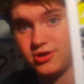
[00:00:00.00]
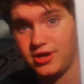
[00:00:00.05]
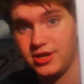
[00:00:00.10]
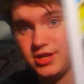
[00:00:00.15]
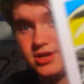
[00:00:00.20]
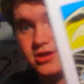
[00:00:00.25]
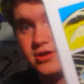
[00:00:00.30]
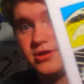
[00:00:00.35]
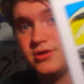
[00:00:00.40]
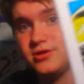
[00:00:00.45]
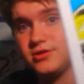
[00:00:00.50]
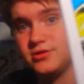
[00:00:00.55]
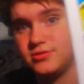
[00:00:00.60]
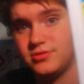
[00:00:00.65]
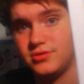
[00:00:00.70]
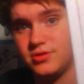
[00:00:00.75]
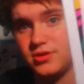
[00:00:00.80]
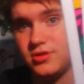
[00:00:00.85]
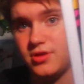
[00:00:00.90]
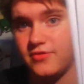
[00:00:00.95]
right here
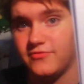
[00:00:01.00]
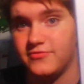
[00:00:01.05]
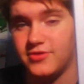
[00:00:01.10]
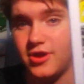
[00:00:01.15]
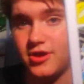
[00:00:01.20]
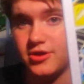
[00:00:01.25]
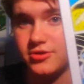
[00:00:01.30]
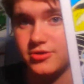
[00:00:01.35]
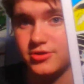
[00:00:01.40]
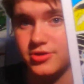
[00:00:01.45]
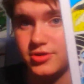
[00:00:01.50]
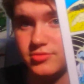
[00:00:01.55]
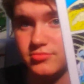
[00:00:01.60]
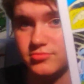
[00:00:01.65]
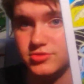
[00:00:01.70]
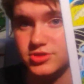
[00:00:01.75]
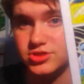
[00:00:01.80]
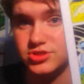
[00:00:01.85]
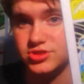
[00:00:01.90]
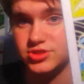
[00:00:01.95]
of Doctor
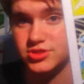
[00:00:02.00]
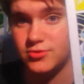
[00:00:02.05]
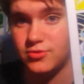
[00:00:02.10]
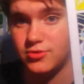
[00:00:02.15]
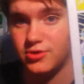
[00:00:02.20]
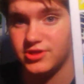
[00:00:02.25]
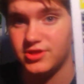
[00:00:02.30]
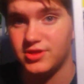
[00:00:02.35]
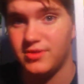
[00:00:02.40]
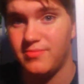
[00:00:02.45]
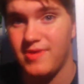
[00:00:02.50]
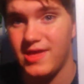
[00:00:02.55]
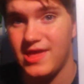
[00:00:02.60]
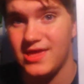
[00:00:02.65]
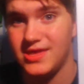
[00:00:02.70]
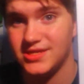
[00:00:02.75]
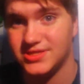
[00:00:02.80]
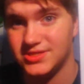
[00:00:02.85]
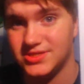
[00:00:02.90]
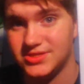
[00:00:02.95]
Doom destroying the
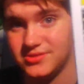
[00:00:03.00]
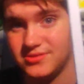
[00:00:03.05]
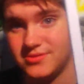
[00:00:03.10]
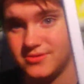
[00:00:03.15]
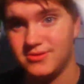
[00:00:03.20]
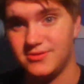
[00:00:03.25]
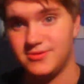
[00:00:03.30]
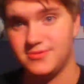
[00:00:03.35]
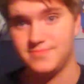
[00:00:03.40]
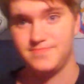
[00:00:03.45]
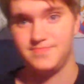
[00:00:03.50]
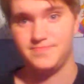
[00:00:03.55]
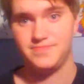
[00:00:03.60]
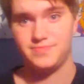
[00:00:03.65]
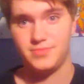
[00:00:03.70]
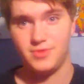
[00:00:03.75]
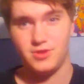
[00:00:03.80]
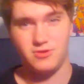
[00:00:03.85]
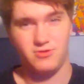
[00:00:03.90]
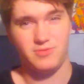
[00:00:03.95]
base,
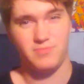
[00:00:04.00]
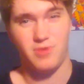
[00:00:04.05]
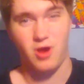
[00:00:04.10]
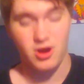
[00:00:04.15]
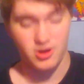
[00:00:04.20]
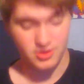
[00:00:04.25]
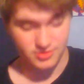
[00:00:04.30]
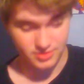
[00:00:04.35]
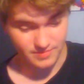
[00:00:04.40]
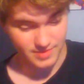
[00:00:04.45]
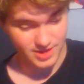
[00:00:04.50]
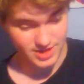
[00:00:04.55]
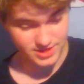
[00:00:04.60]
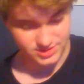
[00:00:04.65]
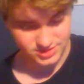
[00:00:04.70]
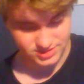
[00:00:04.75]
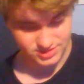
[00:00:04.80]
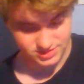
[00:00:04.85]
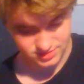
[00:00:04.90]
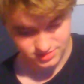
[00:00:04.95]
or part of the
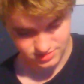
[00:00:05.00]
base,